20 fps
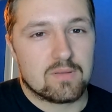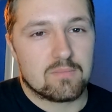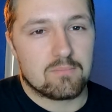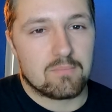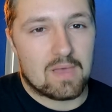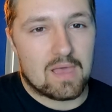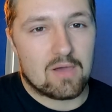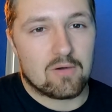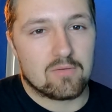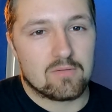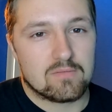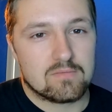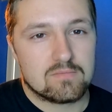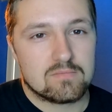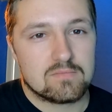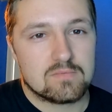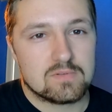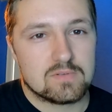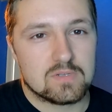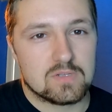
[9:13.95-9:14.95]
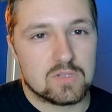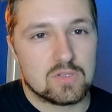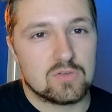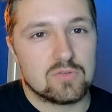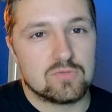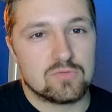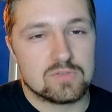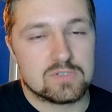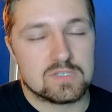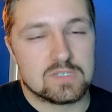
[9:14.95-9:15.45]
mount to
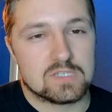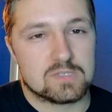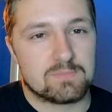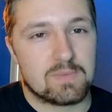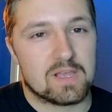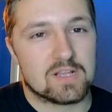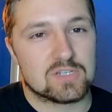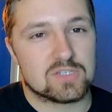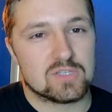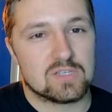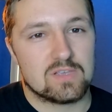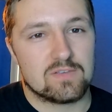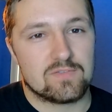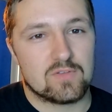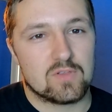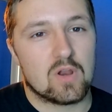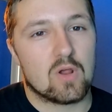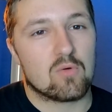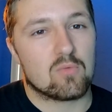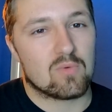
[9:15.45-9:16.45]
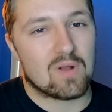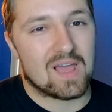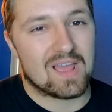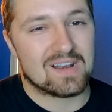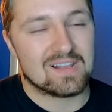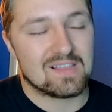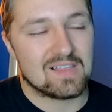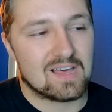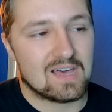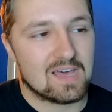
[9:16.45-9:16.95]
use, especially if you don't
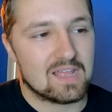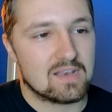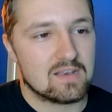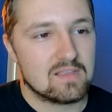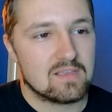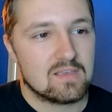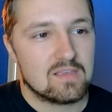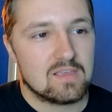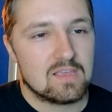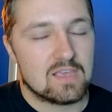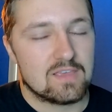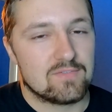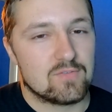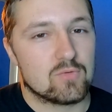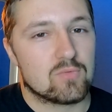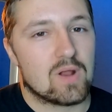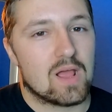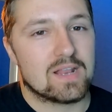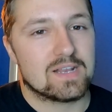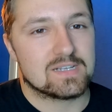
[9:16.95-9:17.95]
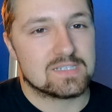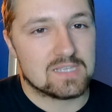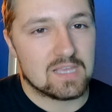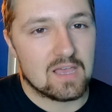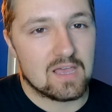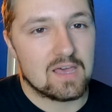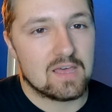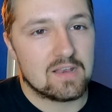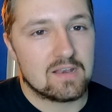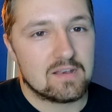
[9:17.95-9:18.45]
ride a lot. If you ride a
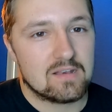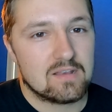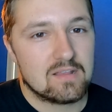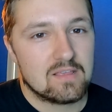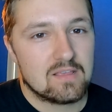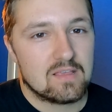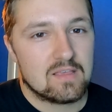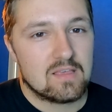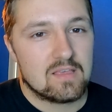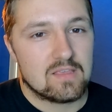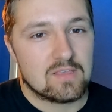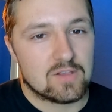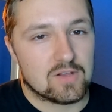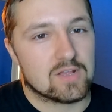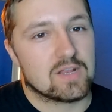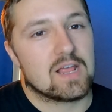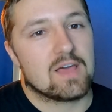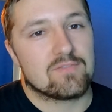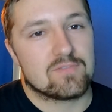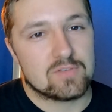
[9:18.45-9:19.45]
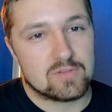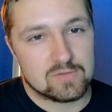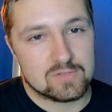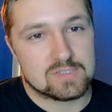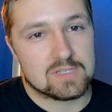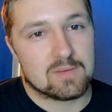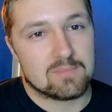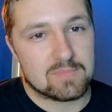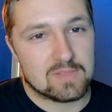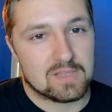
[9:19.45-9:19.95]
ton, you're gonna have to do
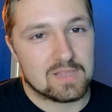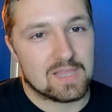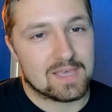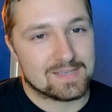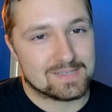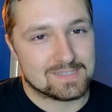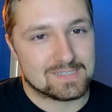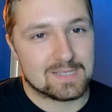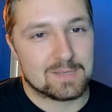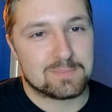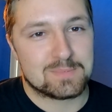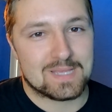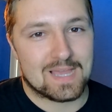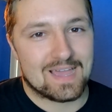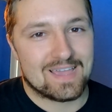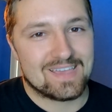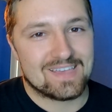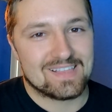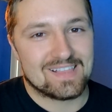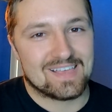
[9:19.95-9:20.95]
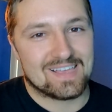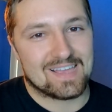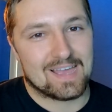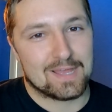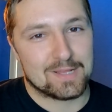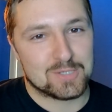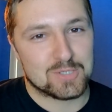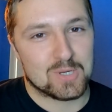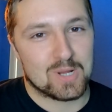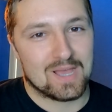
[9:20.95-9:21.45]
something like zip tie it like
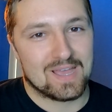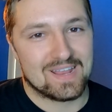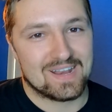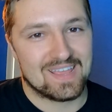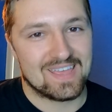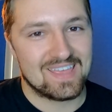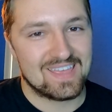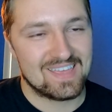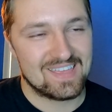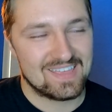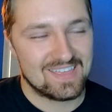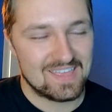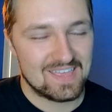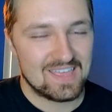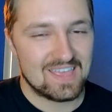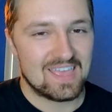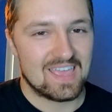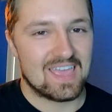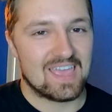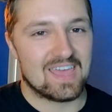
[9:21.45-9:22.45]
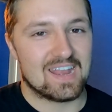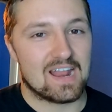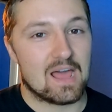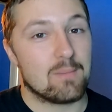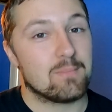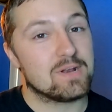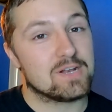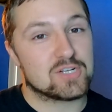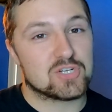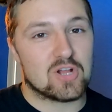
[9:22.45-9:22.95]
I tried. And
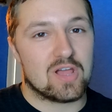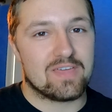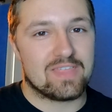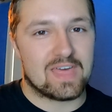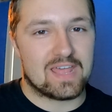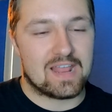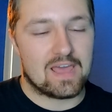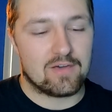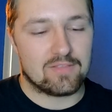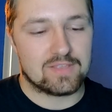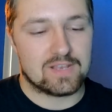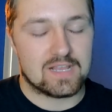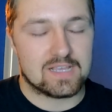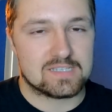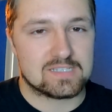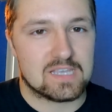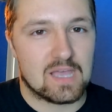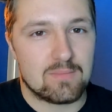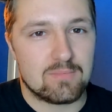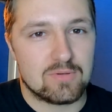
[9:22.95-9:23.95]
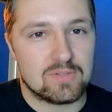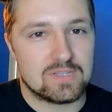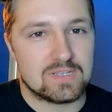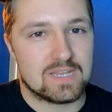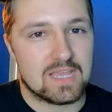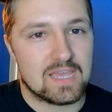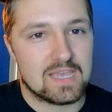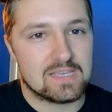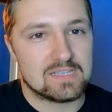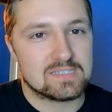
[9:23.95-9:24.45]
I'm going to try that out the next couple of
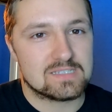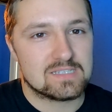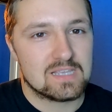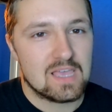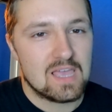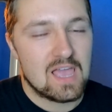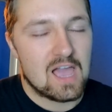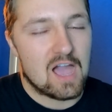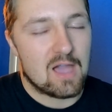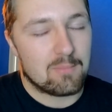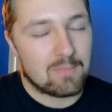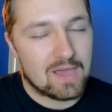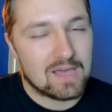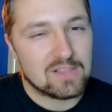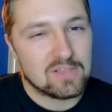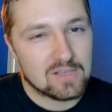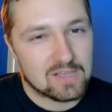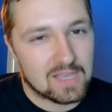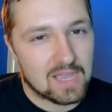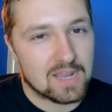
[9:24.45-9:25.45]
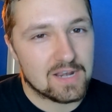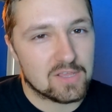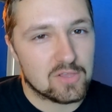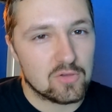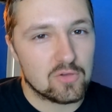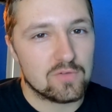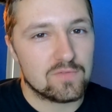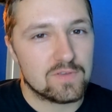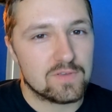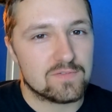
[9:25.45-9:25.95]
days. I might look kind of
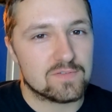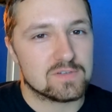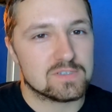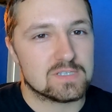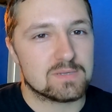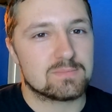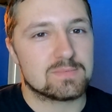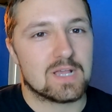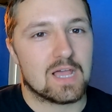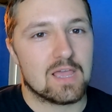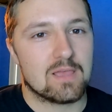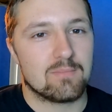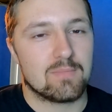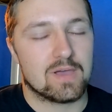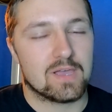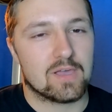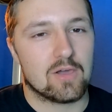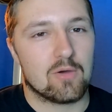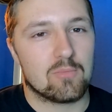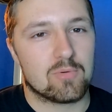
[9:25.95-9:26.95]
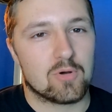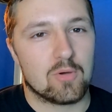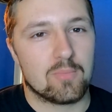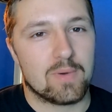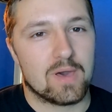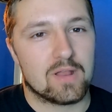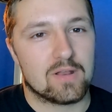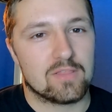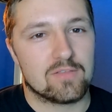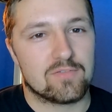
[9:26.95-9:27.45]
goofy for zip tying my GoPro
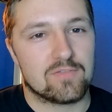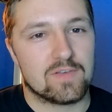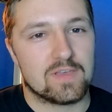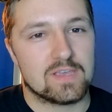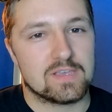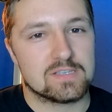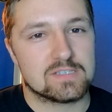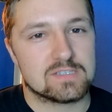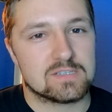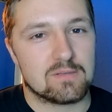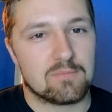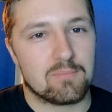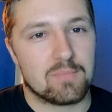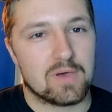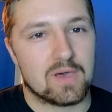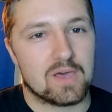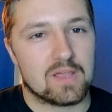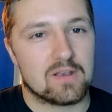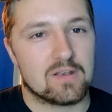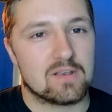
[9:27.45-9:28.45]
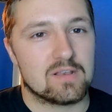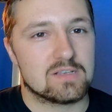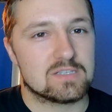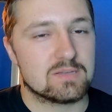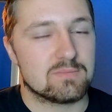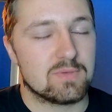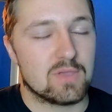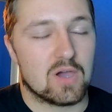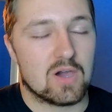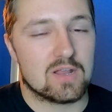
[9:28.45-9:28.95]
mount on the face, but
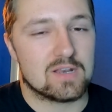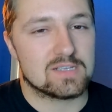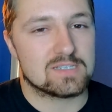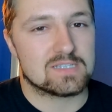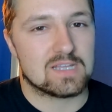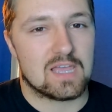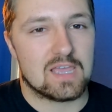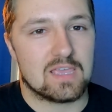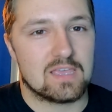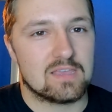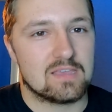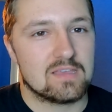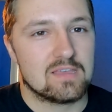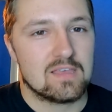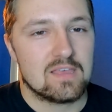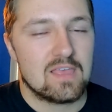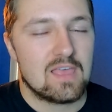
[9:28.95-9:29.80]
to be honest, I